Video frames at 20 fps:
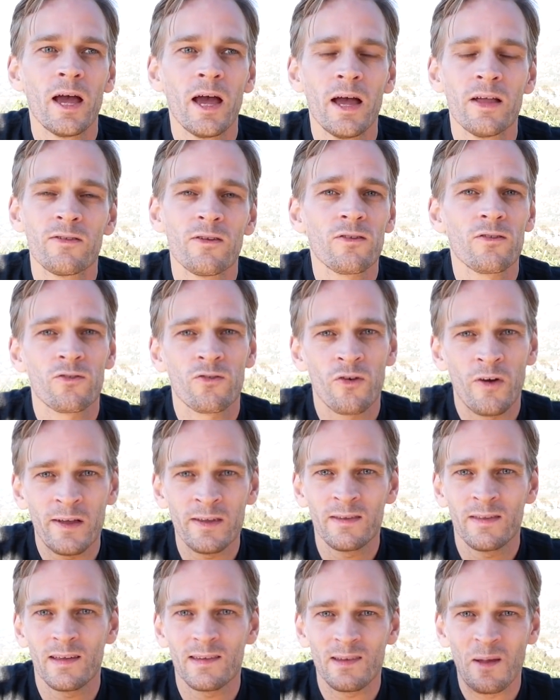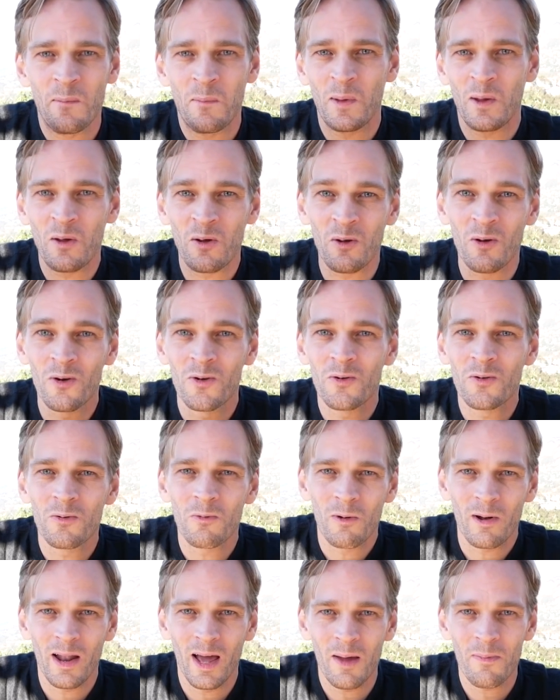And just trust that something good
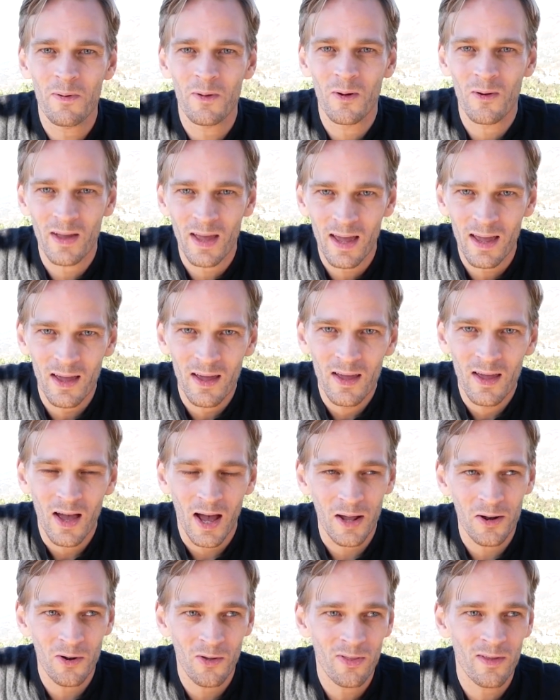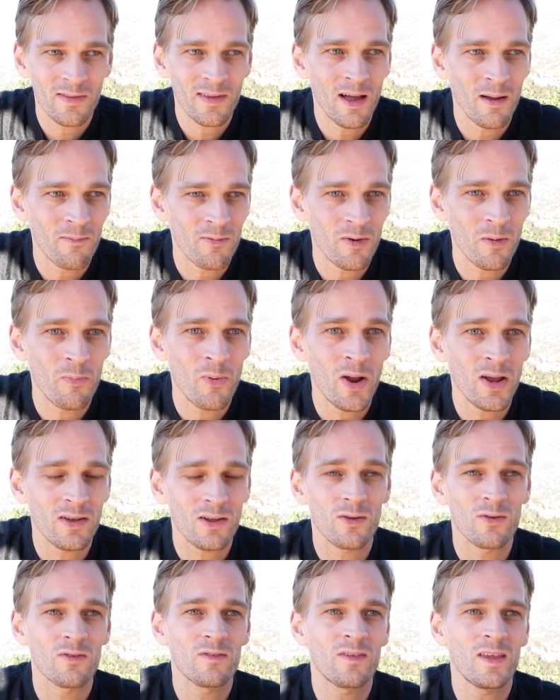will happen, okay? I know those aren't very
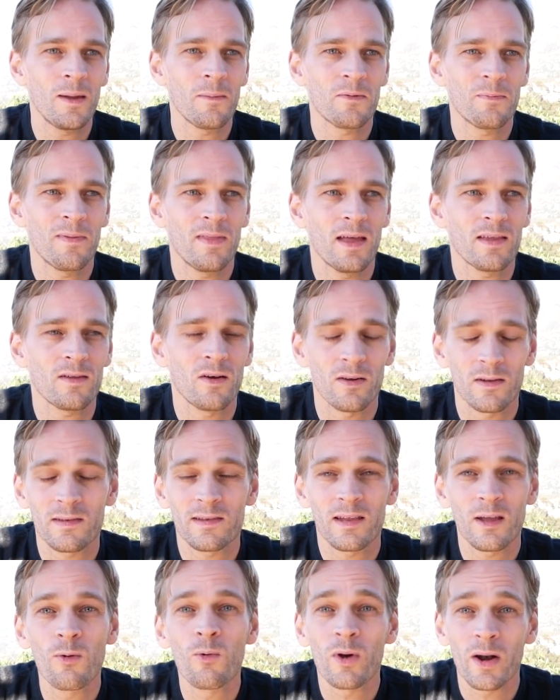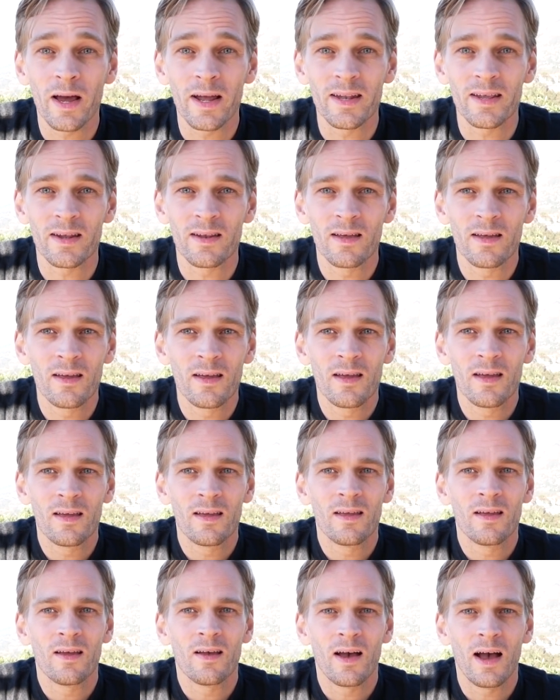practical steps, but that's honestly what I did.
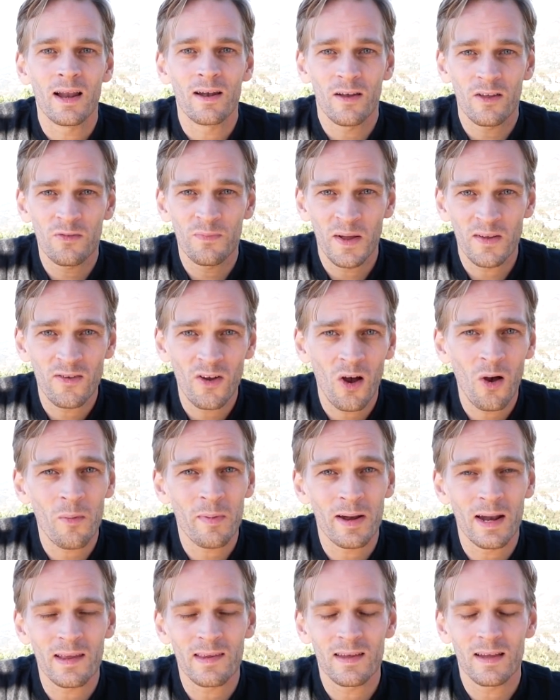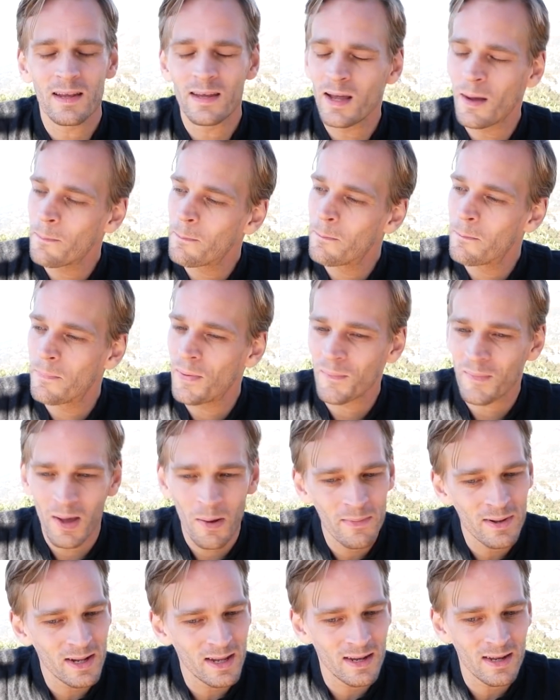I lost my job and I said, yep, I'm
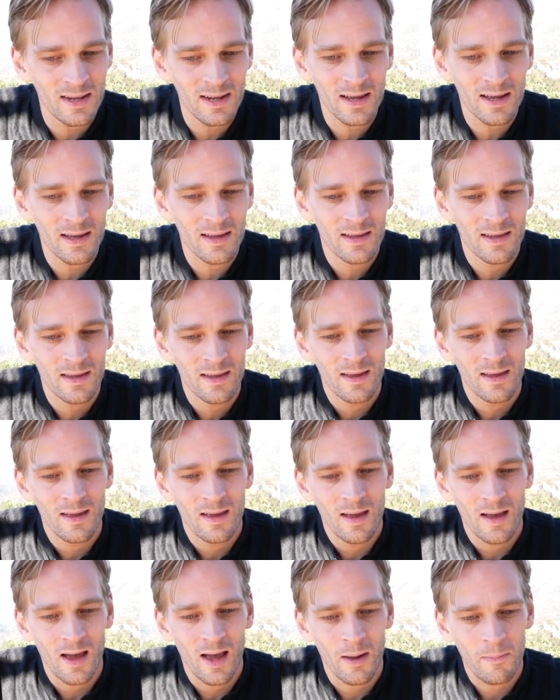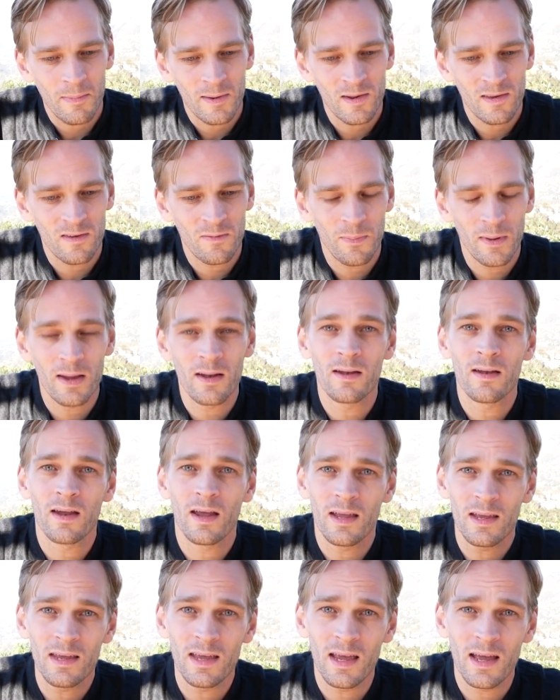coming to India. I'm gonna spend
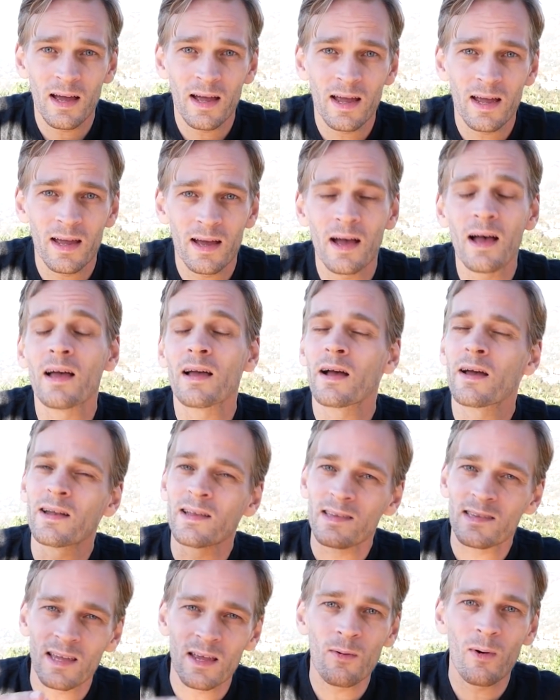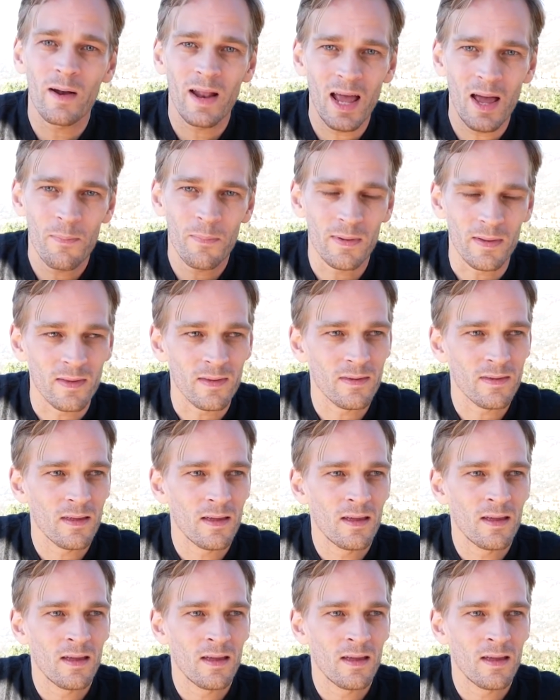a year here. I'm gonna see what happens.